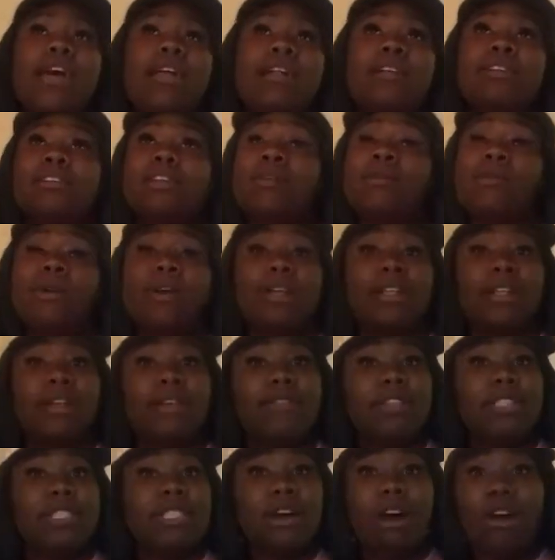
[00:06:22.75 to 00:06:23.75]
And I was like, well, he
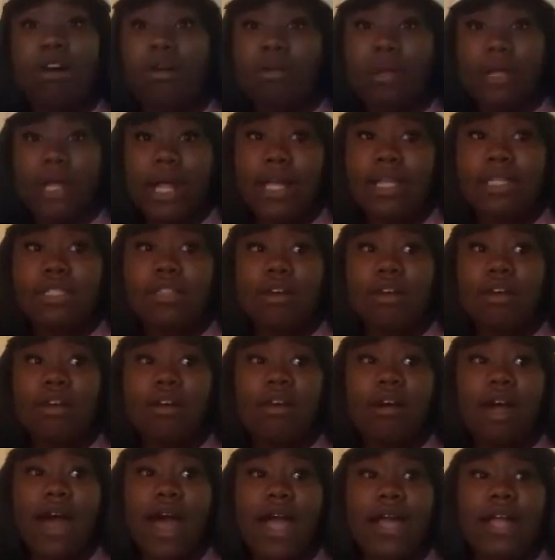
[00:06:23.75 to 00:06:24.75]
never told me that,
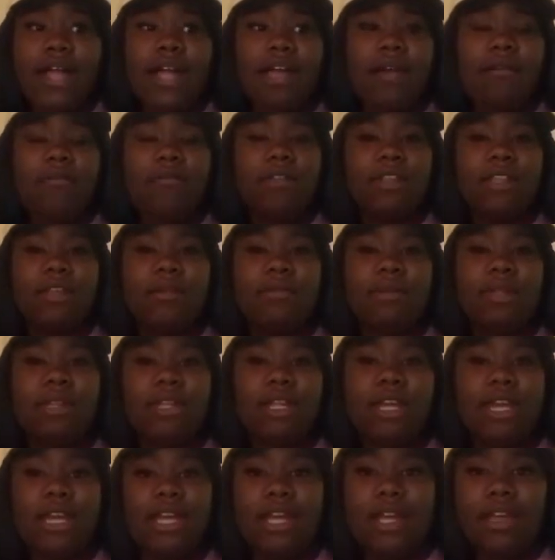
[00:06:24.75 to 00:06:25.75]
so I can't really
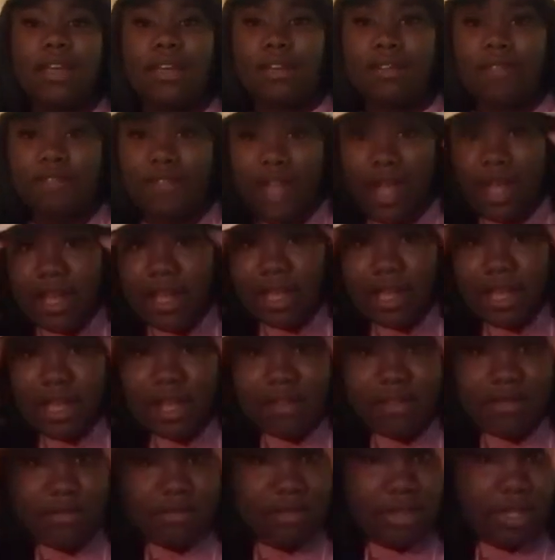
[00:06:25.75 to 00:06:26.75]
believe that he
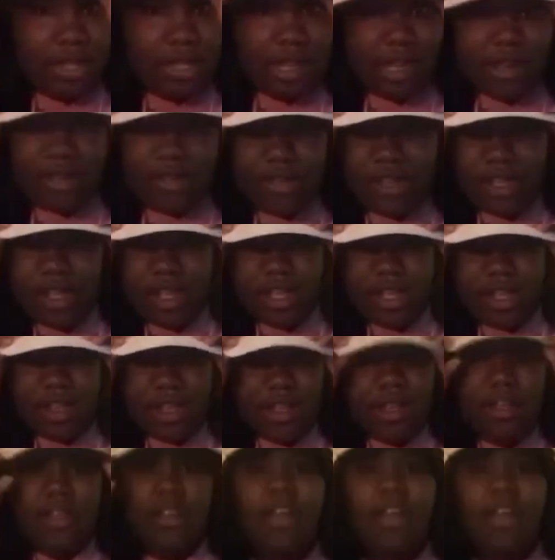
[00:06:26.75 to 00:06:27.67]
loves me if he